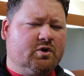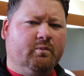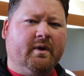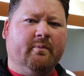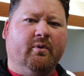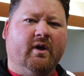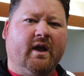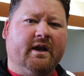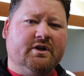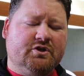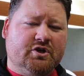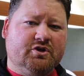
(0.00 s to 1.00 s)
two people kind
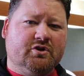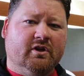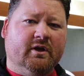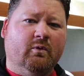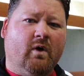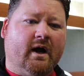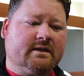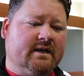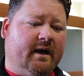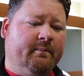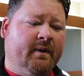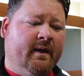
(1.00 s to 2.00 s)
of gingerly walked
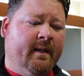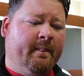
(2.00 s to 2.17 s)
up.